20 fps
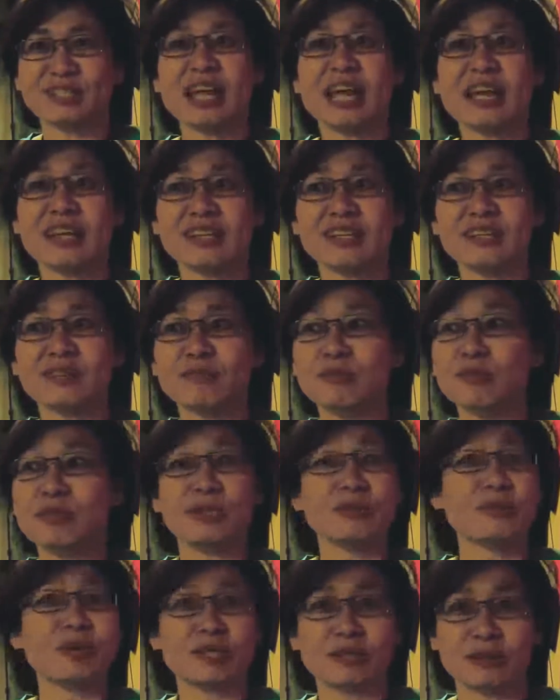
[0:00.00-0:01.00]
had a
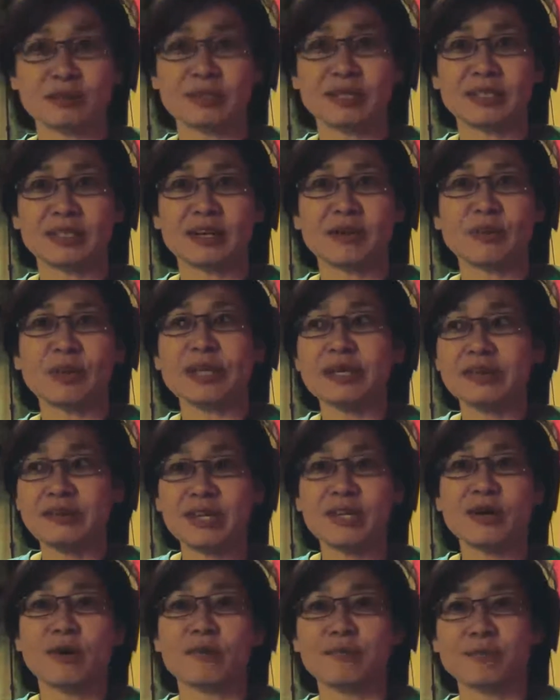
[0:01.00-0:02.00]
music workshop just now where they
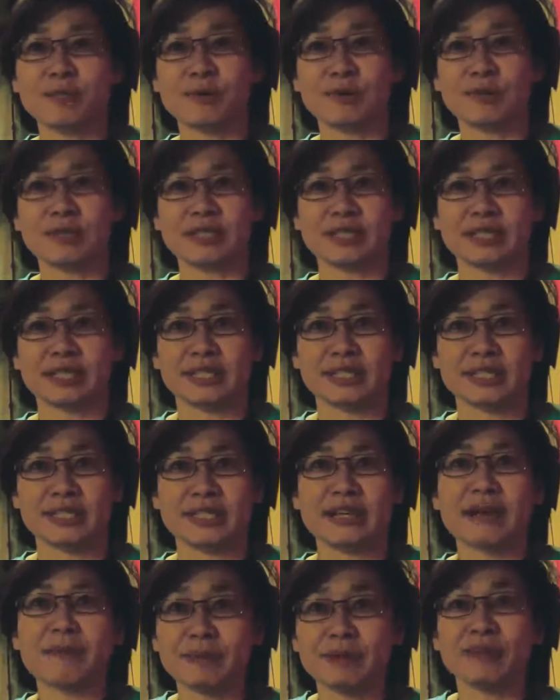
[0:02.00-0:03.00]
recomposed
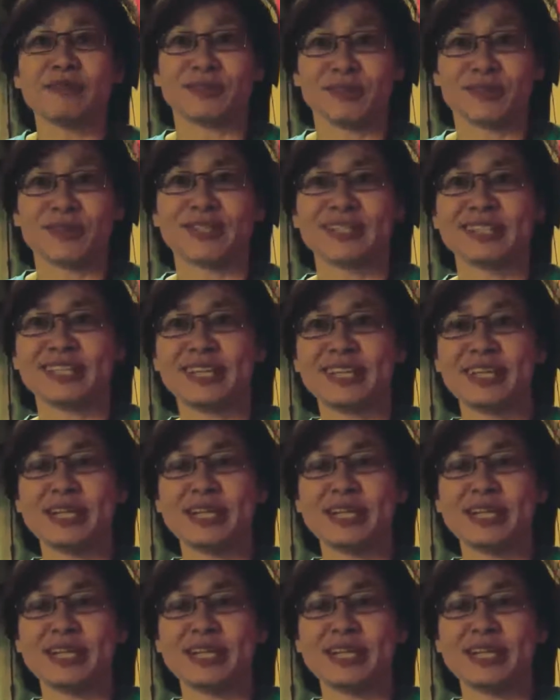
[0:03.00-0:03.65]
a couple of songs